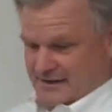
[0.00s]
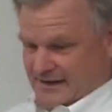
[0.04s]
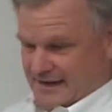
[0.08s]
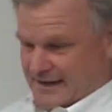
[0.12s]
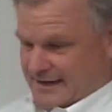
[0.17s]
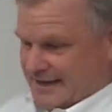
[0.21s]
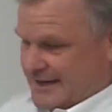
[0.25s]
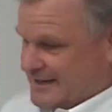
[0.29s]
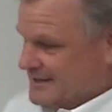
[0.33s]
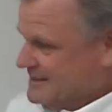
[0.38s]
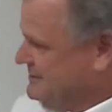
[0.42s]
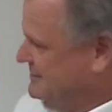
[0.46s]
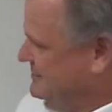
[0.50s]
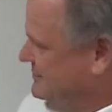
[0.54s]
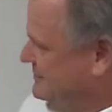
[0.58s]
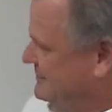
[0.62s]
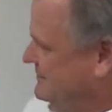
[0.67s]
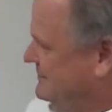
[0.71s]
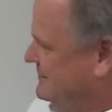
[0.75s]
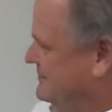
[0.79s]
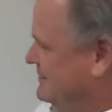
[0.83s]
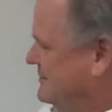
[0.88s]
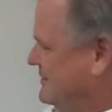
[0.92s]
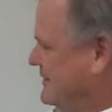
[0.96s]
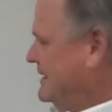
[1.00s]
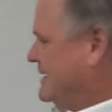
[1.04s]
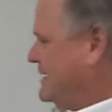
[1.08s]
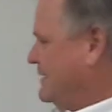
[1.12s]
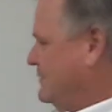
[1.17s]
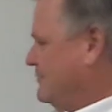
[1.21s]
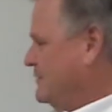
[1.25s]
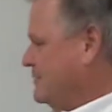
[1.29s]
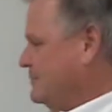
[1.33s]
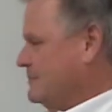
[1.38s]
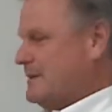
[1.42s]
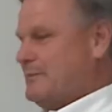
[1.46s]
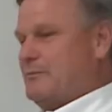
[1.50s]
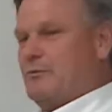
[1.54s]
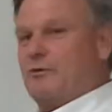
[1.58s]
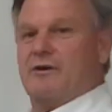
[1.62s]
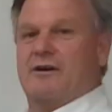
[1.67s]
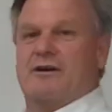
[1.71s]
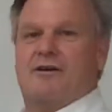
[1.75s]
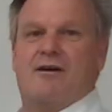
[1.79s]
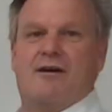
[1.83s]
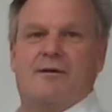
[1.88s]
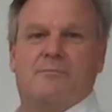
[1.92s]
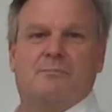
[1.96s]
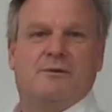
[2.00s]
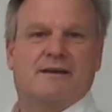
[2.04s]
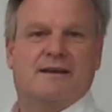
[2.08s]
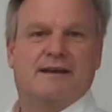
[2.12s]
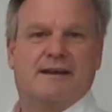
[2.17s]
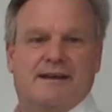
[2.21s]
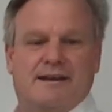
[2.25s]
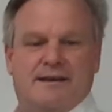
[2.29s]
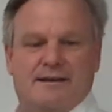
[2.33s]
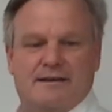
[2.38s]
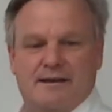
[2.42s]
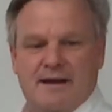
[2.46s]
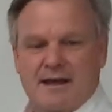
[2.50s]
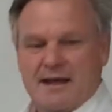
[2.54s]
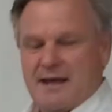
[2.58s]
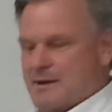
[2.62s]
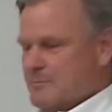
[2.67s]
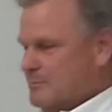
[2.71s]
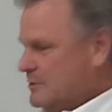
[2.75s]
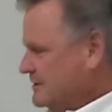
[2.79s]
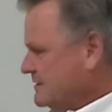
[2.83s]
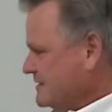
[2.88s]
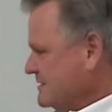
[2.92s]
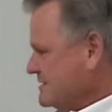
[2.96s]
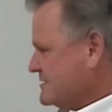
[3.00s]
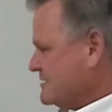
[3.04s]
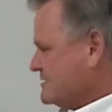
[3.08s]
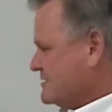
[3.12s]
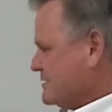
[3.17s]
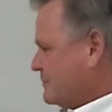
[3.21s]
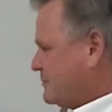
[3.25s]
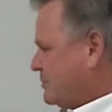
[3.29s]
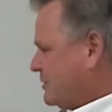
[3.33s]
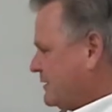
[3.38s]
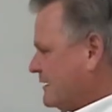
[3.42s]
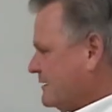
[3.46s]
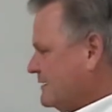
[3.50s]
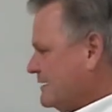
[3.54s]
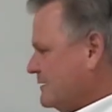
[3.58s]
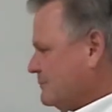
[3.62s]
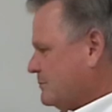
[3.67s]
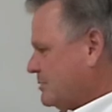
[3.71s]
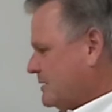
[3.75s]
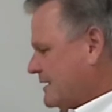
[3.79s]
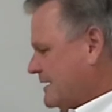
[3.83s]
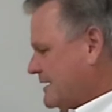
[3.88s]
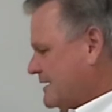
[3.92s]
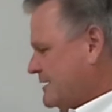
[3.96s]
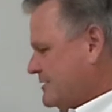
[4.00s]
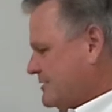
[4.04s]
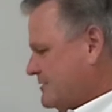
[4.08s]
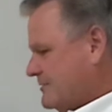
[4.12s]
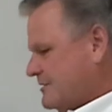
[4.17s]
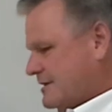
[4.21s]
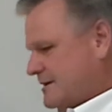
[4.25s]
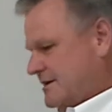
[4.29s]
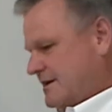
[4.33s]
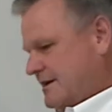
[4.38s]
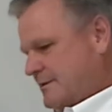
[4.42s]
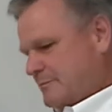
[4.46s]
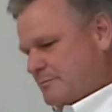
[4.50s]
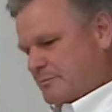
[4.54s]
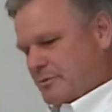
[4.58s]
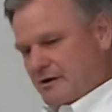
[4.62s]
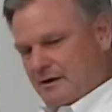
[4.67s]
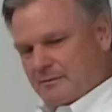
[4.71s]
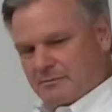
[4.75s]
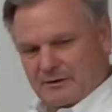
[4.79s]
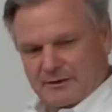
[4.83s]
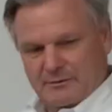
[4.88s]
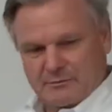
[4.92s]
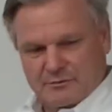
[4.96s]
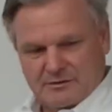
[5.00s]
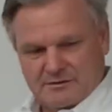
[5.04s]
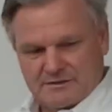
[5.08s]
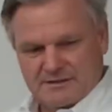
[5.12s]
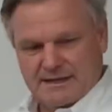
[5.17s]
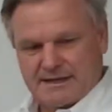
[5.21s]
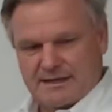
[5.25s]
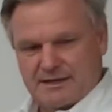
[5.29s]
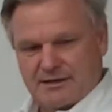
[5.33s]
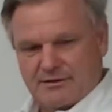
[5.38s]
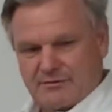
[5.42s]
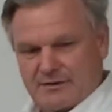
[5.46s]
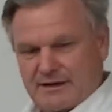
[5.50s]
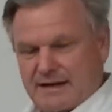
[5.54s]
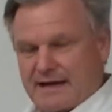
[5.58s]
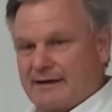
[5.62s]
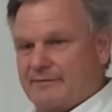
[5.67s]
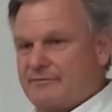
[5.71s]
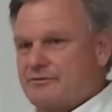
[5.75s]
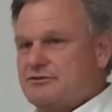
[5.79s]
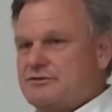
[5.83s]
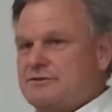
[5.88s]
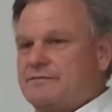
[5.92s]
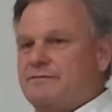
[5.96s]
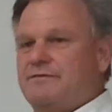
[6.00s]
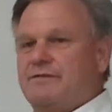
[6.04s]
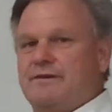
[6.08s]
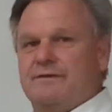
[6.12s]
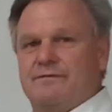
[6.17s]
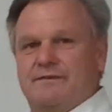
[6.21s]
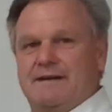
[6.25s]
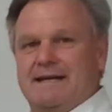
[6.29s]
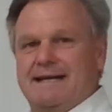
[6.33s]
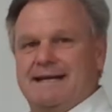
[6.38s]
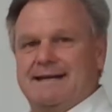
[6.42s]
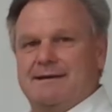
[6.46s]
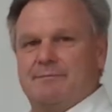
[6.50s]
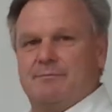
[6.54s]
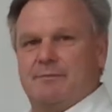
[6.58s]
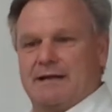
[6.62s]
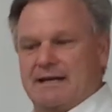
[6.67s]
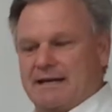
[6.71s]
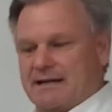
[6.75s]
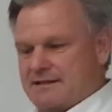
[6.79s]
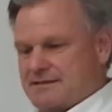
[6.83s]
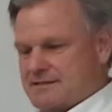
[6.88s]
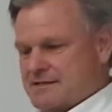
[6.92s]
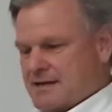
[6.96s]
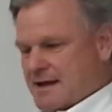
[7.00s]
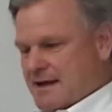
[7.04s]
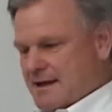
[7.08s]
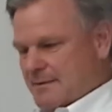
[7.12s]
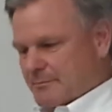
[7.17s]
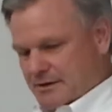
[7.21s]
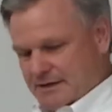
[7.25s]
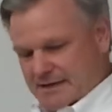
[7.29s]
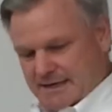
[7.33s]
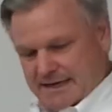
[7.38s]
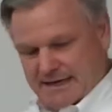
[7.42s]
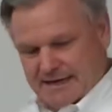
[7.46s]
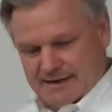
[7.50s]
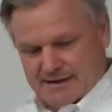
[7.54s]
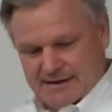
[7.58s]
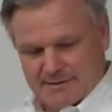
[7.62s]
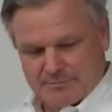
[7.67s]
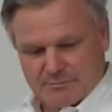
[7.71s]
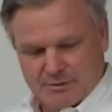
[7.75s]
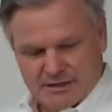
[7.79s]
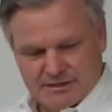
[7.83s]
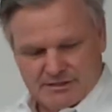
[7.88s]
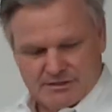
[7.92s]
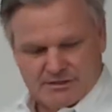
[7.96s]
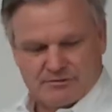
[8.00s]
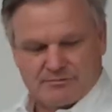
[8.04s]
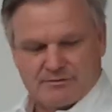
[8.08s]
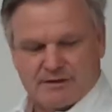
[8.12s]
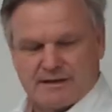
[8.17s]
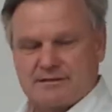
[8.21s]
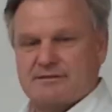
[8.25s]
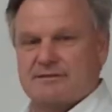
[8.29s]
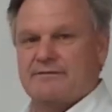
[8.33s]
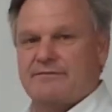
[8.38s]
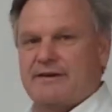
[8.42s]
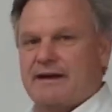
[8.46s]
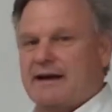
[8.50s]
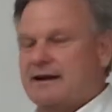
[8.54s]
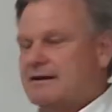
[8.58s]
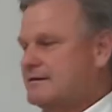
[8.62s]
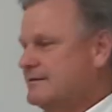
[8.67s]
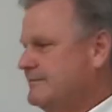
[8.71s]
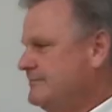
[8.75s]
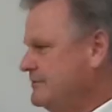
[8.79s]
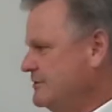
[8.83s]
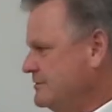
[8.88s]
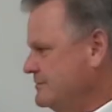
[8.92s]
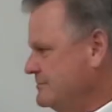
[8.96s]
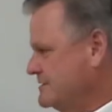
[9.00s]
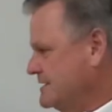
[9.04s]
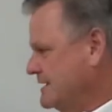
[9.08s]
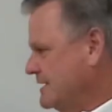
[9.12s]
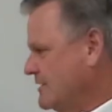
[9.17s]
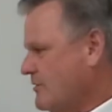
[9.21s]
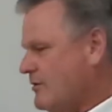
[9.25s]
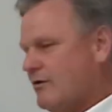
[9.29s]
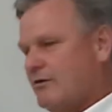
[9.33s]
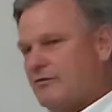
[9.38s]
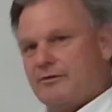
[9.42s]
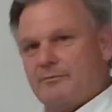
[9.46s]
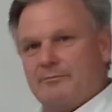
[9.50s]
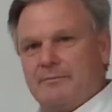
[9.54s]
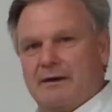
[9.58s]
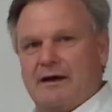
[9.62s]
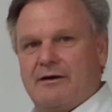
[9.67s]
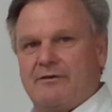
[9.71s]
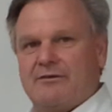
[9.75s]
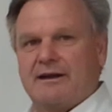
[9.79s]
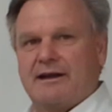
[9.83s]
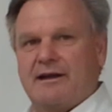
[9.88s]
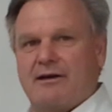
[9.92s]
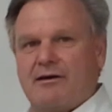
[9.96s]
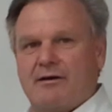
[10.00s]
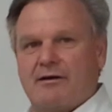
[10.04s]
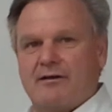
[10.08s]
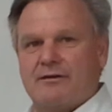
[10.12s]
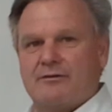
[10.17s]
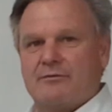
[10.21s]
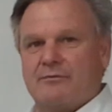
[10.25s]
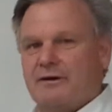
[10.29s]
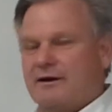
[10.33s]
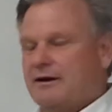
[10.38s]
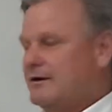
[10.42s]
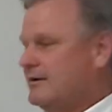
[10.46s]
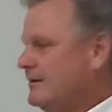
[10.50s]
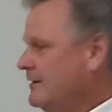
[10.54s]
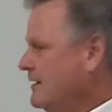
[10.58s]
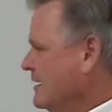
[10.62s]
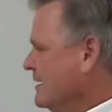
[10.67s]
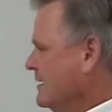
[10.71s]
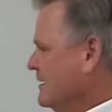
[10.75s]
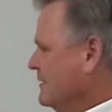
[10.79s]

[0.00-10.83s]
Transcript: I guess you'd think it would be more complicated, but this is a plug-and-play unit. It probably will take you an average of 15 minutes, but again, I must stress the fact of using all the mounting hardware,